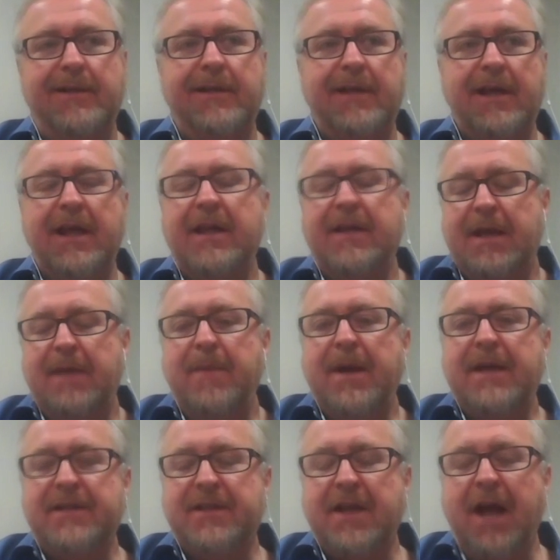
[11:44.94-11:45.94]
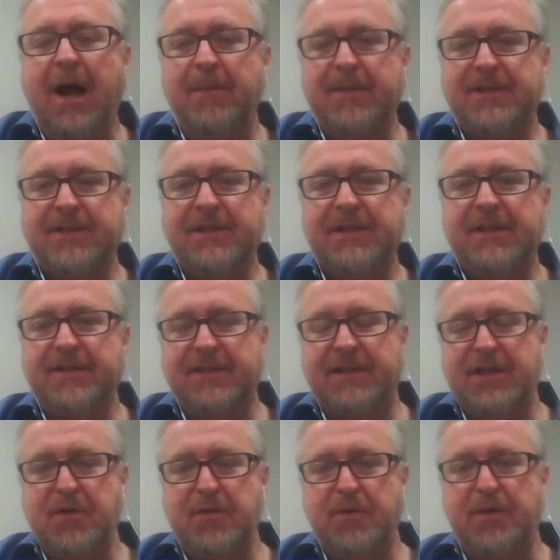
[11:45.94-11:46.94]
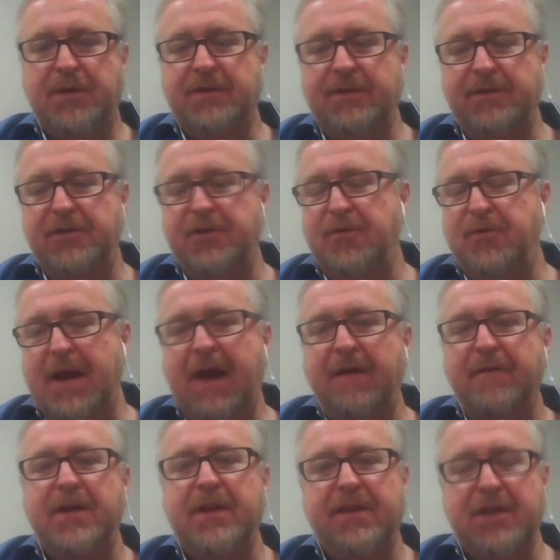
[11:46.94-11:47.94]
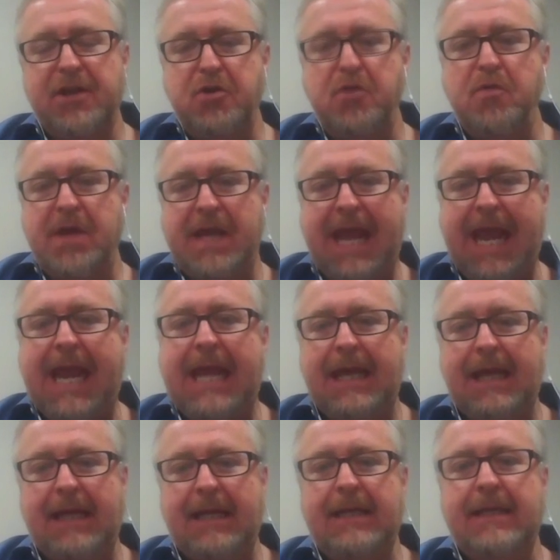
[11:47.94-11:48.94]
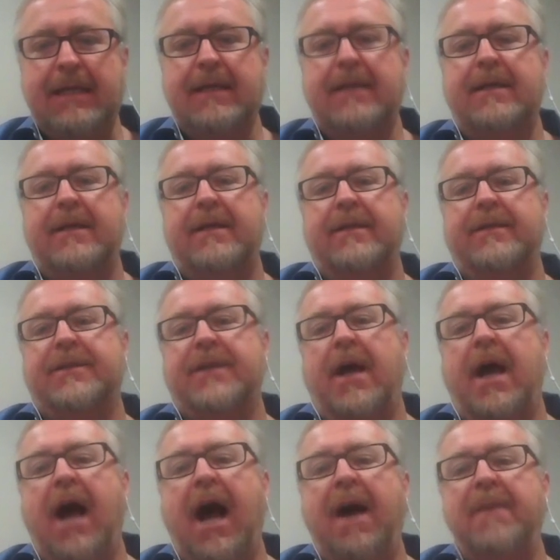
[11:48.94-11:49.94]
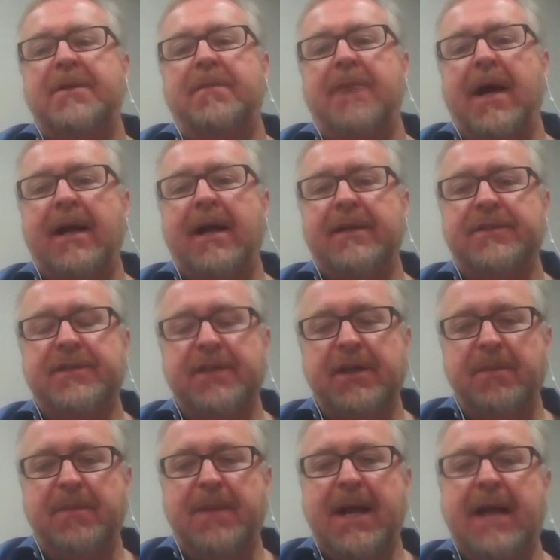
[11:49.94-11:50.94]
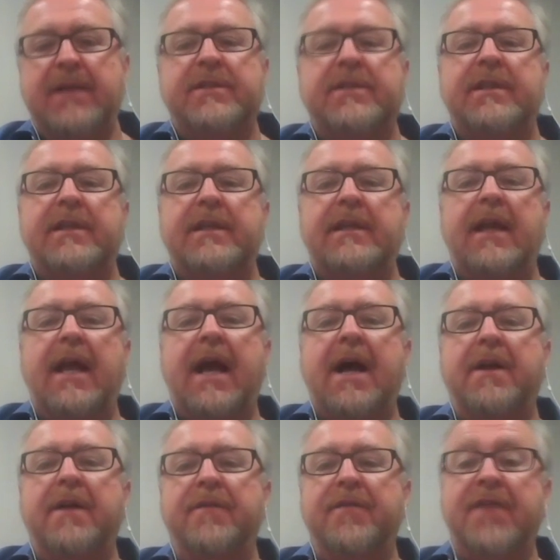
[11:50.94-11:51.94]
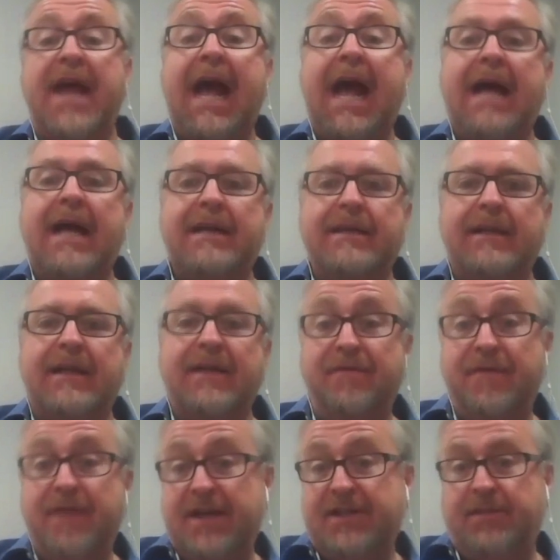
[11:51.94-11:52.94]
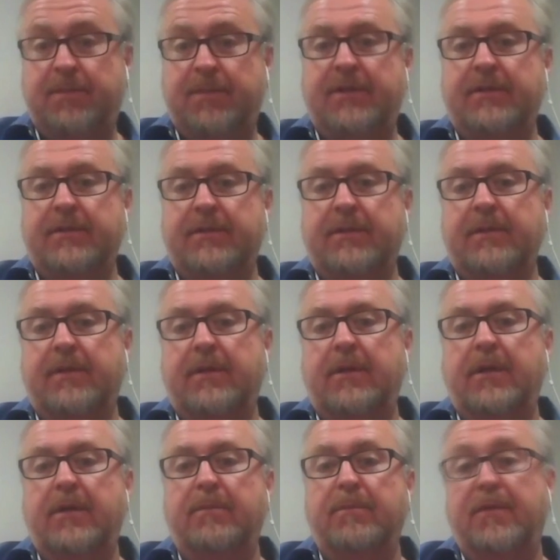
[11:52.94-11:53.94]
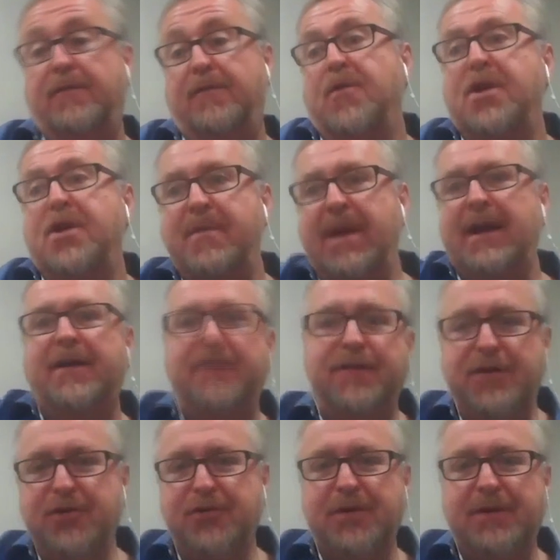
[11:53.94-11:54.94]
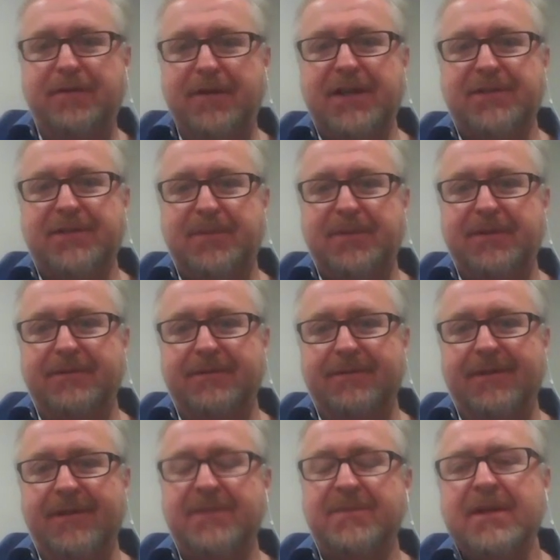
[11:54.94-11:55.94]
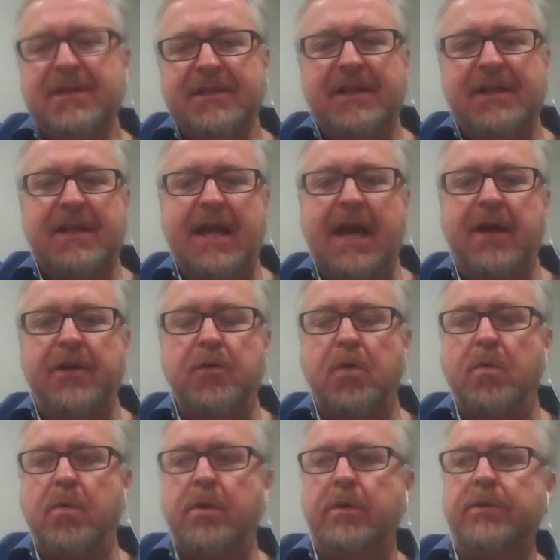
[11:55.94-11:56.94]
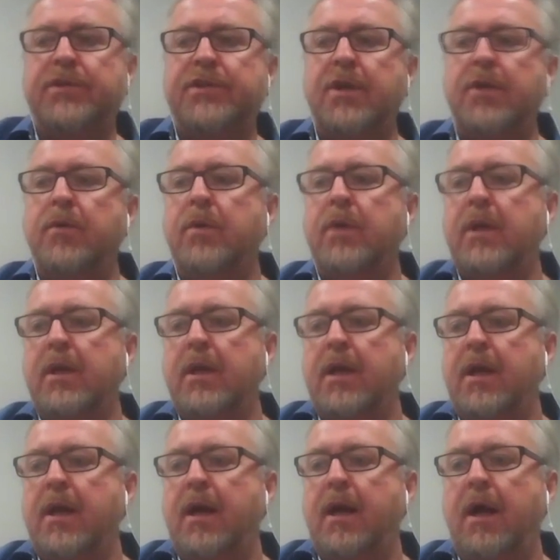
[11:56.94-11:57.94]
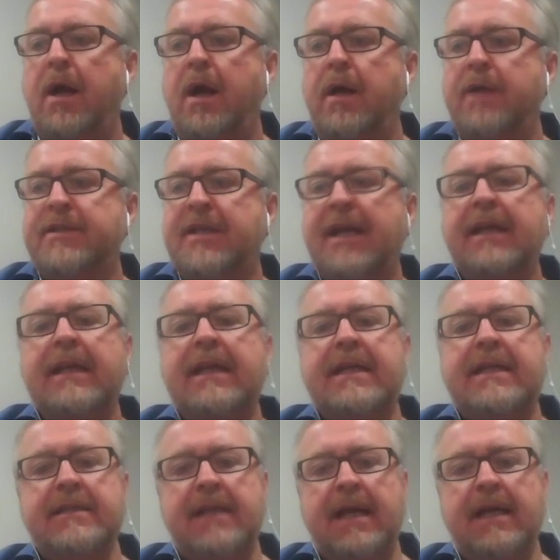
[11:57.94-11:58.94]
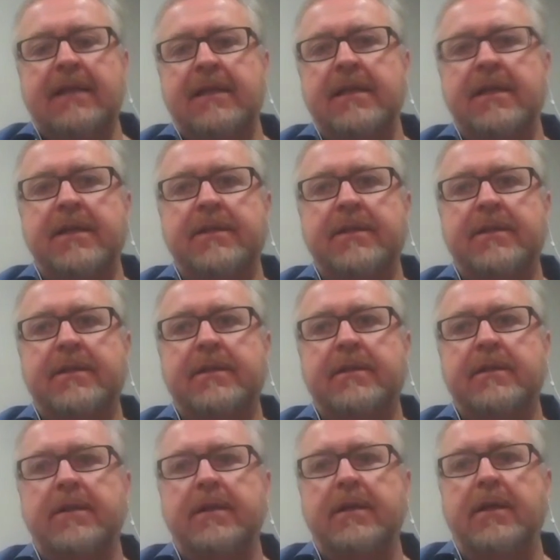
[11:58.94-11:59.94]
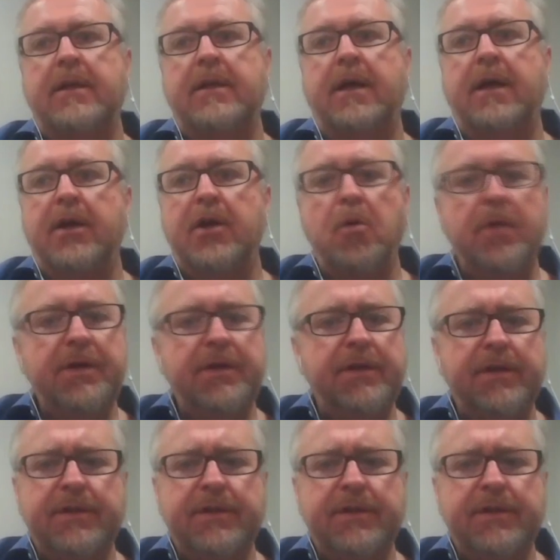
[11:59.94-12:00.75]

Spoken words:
it makes common sense that you would do everything you can to optimize the capacity out of that investment before you make a future investment, especially in the outdoor world. So techniques like this, going to